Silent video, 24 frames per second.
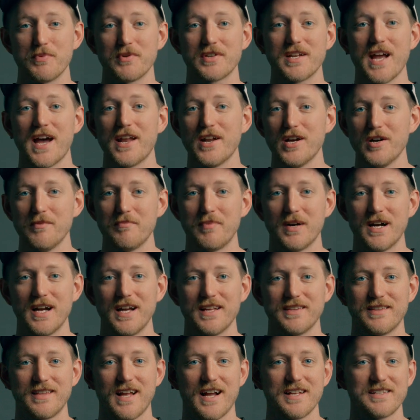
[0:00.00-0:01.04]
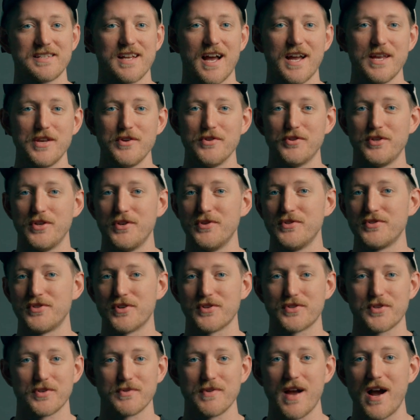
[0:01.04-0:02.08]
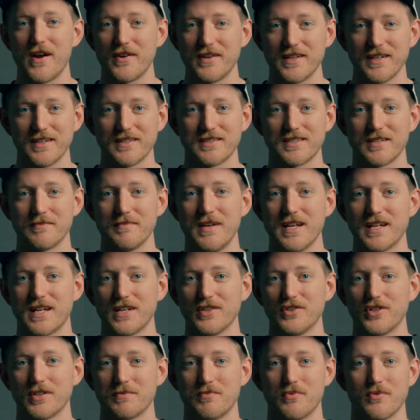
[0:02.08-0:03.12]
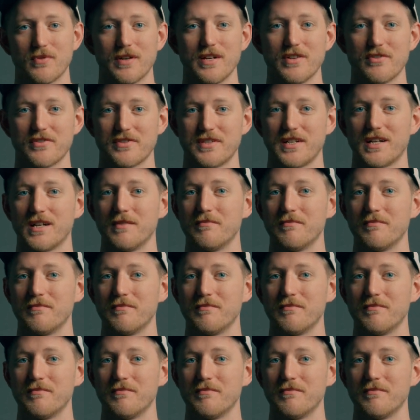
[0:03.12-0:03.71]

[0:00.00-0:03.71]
ghetto, but that's how you use your surroundings to make it look more interesting and